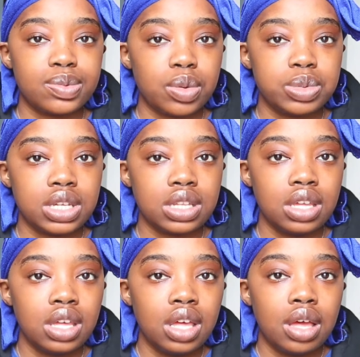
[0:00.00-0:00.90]
subscription,
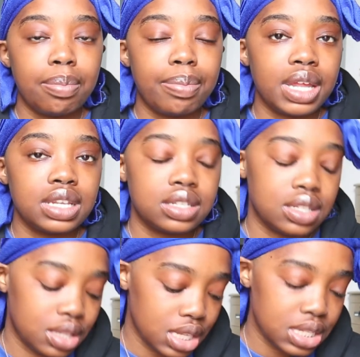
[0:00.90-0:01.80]

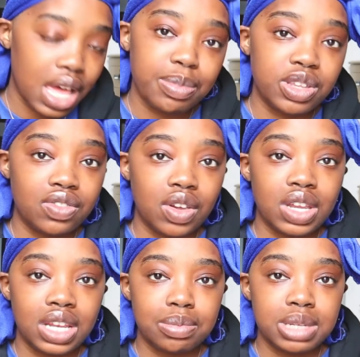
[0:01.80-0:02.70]
but this app is
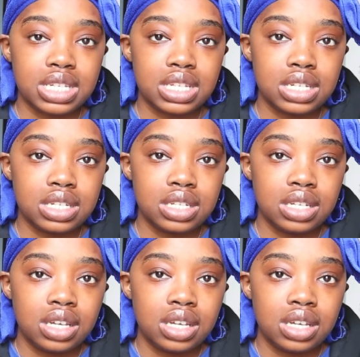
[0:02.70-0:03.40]
very limited,